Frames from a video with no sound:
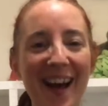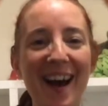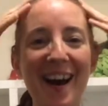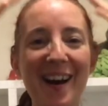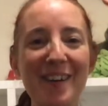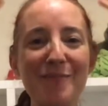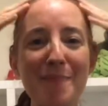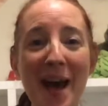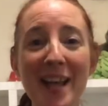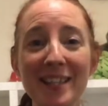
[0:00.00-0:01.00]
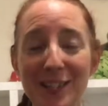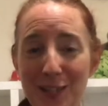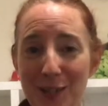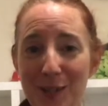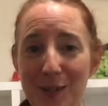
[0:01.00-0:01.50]

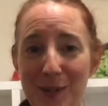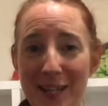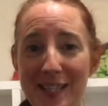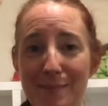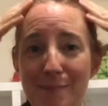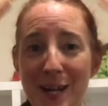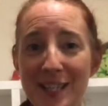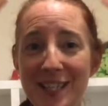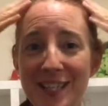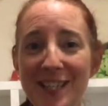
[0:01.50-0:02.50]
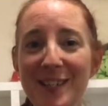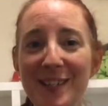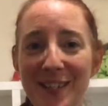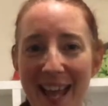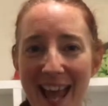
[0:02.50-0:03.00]
2:30 is much too
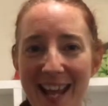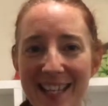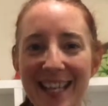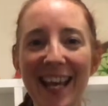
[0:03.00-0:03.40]
late.